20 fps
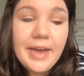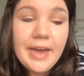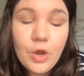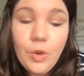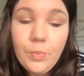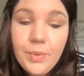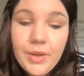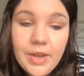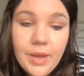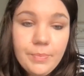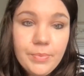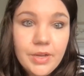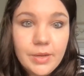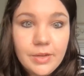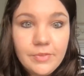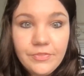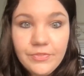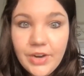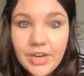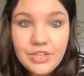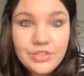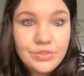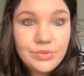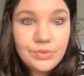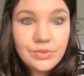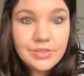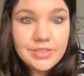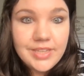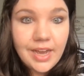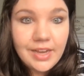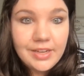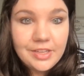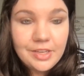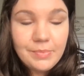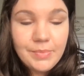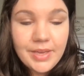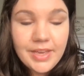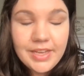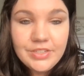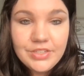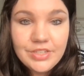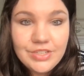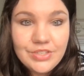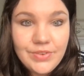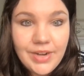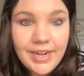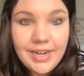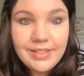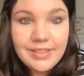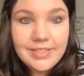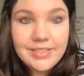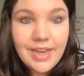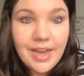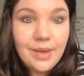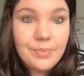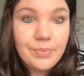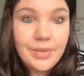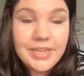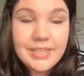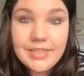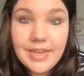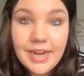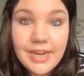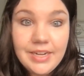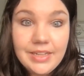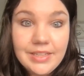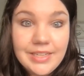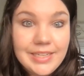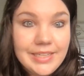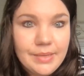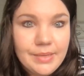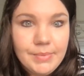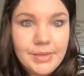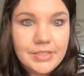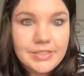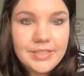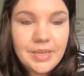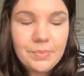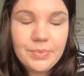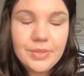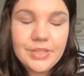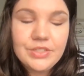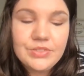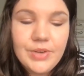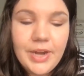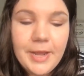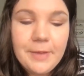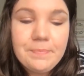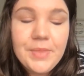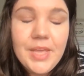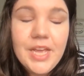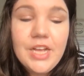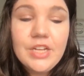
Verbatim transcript: Open up a fresh Google document and just write at the top, like title it email templates, right?